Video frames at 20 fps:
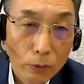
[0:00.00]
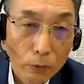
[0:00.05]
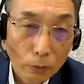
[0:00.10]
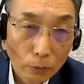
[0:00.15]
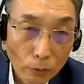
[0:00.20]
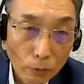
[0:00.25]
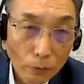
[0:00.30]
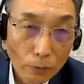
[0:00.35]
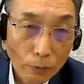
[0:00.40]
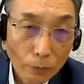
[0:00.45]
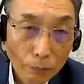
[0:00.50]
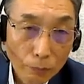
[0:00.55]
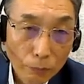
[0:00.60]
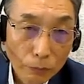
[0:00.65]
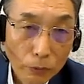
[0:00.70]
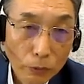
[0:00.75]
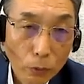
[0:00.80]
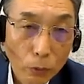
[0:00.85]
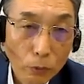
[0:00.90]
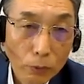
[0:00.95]
when we
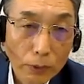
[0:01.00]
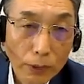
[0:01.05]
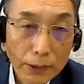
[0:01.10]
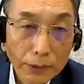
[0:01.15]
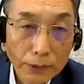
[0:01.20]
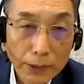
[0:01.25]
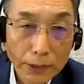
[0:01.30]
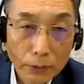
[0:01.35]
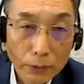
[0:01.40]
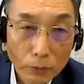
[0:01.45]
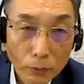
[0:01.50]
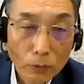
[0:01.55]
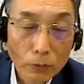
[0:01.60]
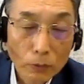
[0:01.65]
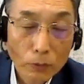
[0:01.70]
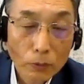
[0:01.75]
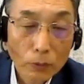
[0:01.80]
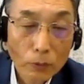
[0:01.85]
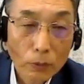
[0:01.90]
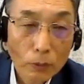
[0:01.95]
try to give the
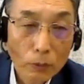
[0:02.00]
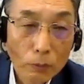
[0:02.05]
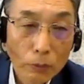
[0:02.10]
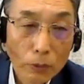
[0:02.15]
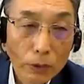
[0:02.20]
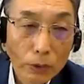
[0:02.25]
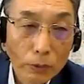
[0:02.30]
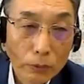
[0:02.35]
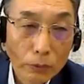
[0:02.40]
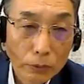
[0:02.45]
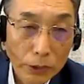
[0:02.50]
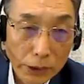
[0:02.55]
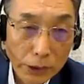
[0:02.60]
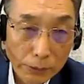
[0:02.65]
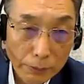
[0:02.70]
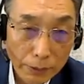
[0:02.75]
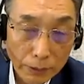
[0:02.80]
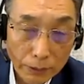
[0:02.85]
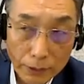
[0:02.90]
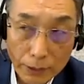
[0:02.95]
leadership role
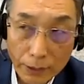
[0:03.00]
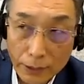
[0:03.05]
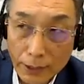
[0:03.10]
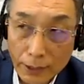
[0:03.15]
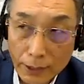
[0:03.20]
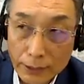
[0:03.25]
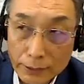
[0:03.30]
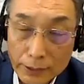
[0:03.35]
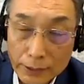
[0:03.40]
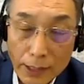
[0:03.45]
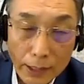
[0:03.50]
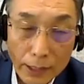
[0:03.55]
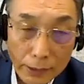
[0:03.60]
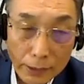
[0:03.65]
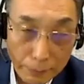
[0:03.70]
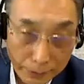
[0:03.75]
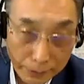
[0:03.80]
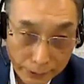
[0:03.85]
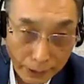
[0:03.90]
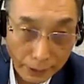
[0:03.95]
to many
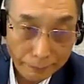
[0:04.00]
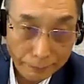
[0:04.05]
children